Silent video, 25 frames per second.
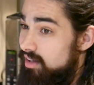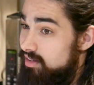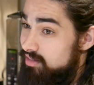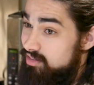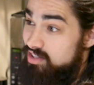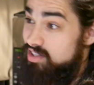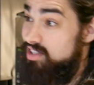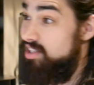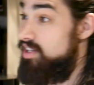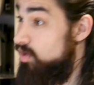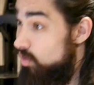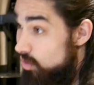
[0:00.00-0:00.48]

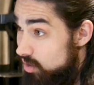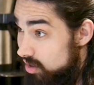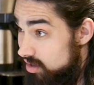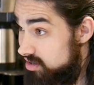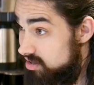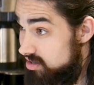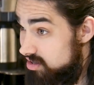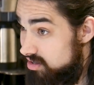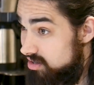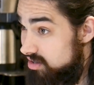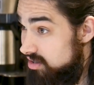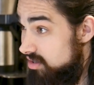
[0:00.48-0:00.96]

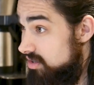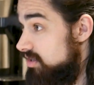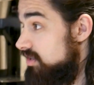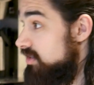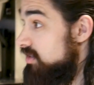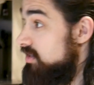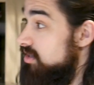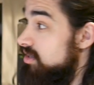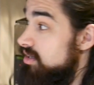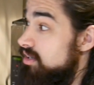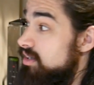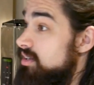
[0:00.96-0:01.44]
seahorse,
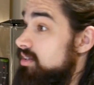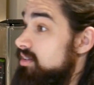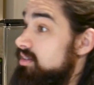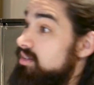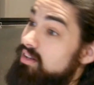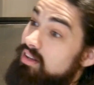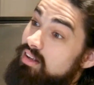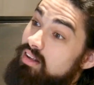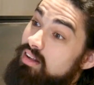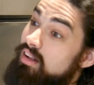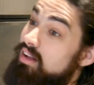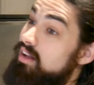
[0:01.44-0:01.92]

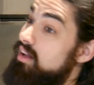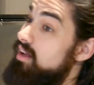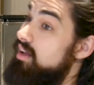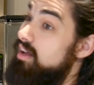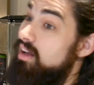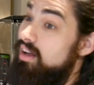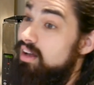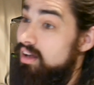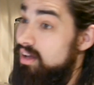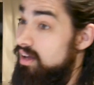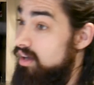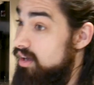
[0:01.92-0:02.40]

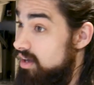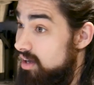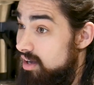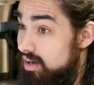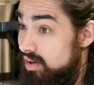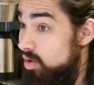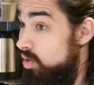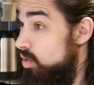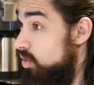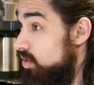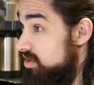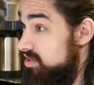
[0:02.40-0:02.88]

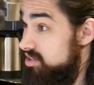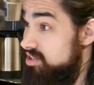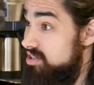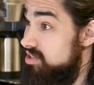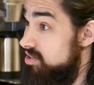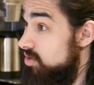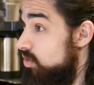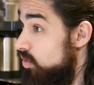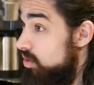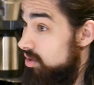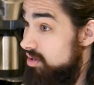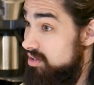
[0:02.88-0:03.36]

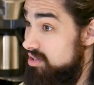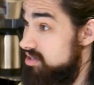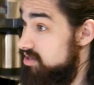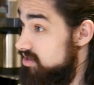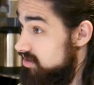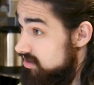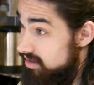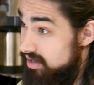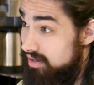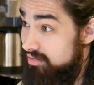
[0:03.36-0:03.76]
horse.